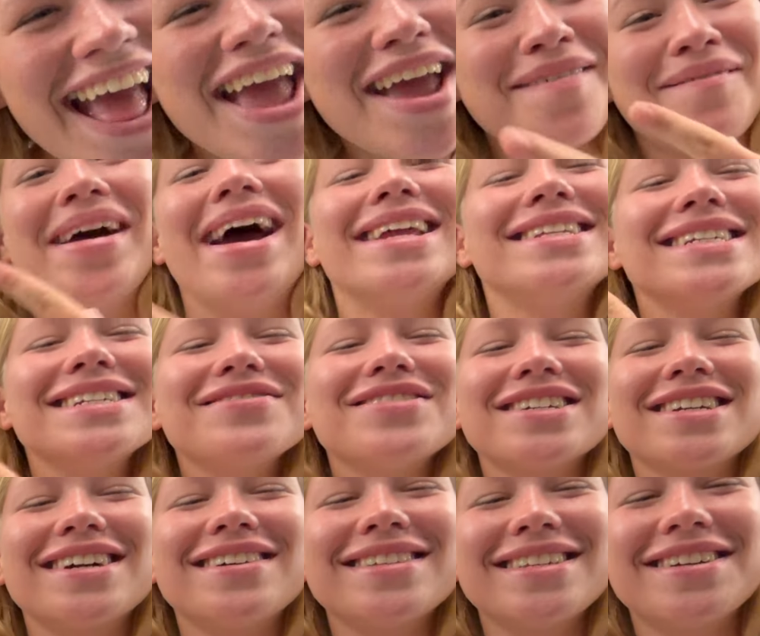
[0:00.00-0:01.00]
imagine if she
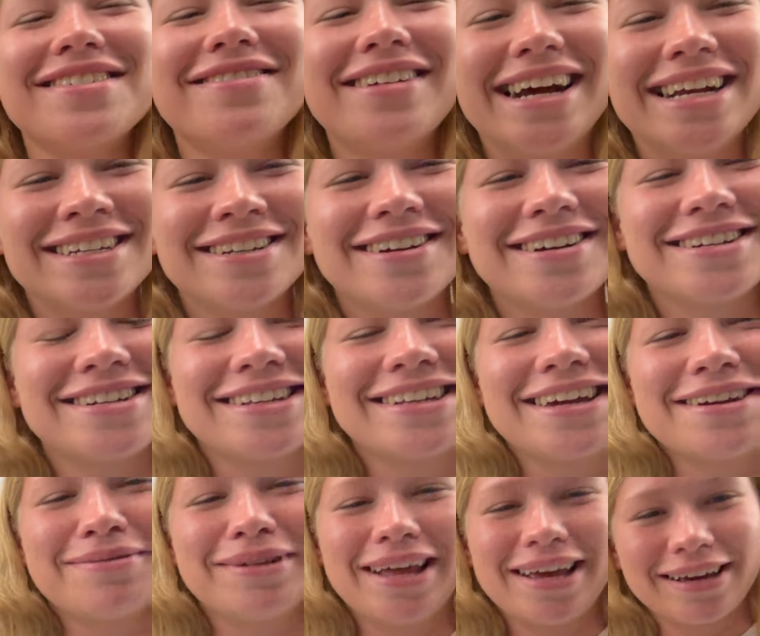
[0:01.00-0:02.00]
comes to a restaurant, she's
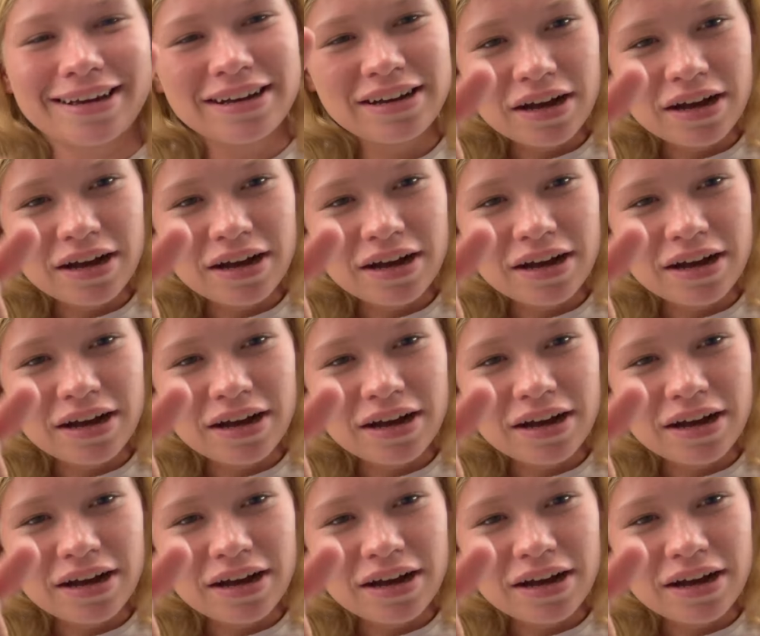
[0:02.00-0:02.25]
gonna be like,